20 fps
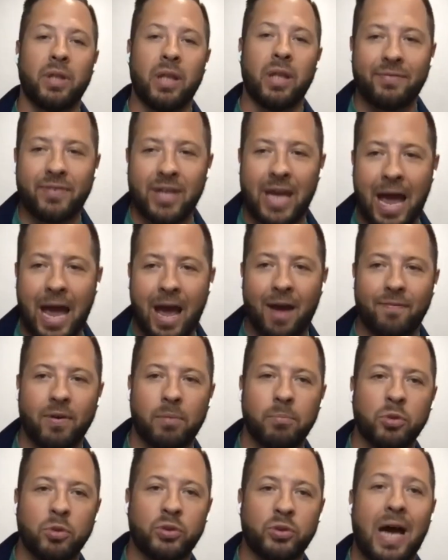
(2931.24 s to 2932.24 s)
would love to have
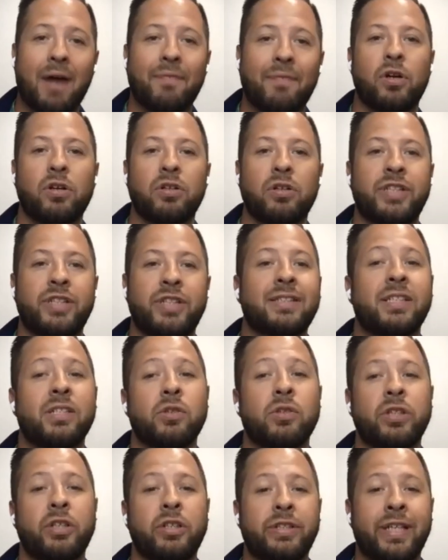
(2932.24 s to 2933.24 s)
a Muzaffar or Jesse
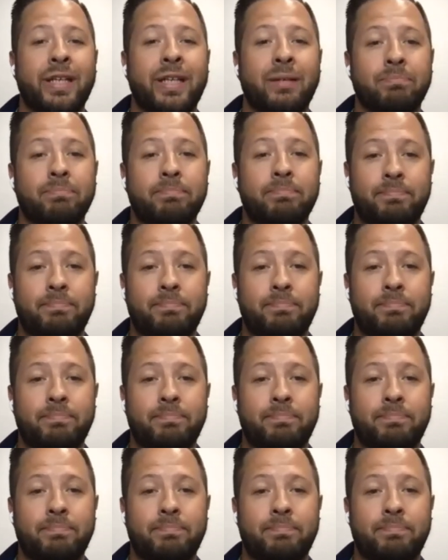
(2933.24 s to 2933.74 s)
on your team?